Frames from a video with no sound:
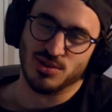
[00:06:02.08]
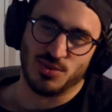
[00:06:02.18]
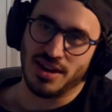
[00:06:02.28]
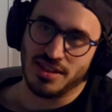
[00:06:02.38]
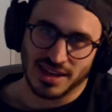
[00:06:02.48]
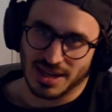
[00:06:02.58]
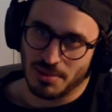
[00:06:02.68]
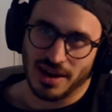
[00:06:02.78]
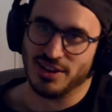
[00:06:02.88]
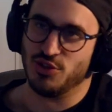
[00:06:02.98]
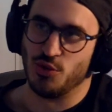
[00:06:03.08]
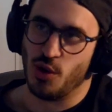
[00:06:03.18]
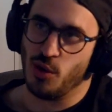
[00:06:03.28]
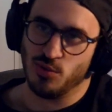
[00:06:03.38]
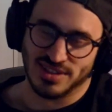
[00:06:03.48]
was already thinking about like
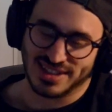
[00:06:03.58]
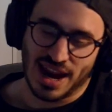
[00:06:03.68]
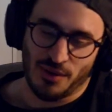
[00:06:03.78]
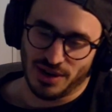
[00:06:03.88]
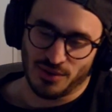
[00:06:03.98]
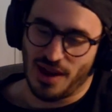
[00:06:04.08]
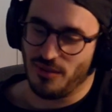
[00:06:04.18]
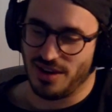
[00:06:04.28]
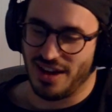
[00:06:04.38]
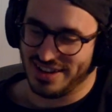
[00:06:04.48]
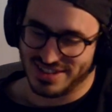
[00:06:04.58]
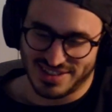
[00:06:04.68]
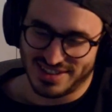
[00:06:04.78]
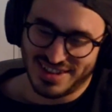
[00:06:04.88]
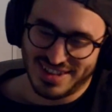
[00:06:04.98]
drones carrying around
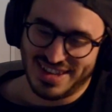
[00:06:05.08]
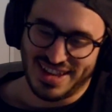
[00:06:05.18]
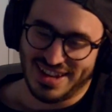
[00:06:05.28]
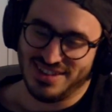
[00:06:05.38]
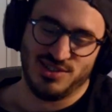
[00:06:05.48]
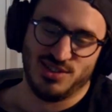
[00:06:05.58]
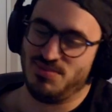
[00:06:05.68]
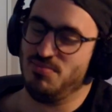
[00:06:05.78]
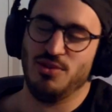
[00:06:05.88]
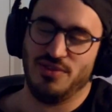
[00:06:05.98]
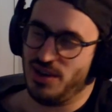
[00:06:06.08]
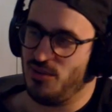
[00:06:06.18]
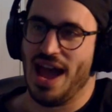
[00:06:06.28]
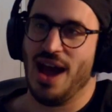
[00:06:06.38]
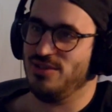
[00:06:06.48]
lights and just moving
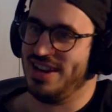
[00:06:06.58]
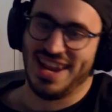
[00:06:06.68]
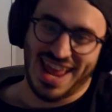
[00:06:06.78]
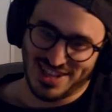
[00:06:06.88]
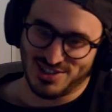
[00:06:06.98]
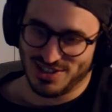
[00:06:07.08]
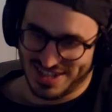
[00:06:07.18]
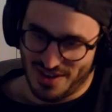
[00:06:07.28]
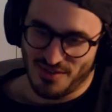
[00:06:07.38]
around and lasers and